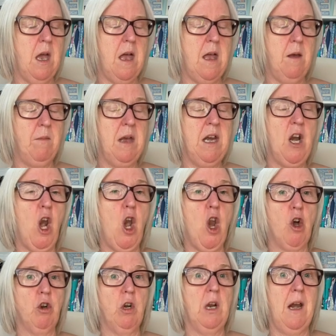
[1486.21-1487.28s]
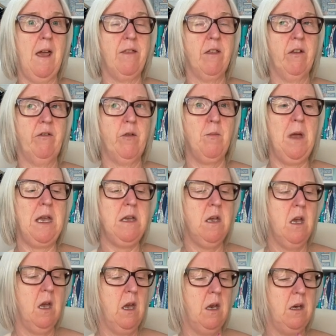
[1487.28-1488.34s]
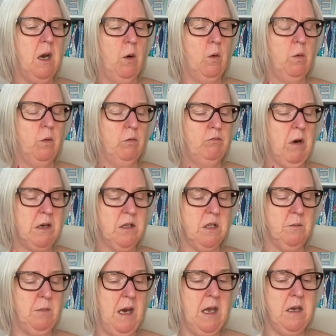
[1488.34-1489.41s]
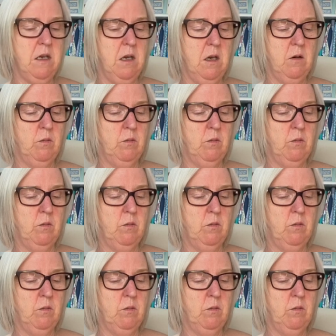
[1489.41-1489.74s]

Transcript: um, in a longer length for me now randomly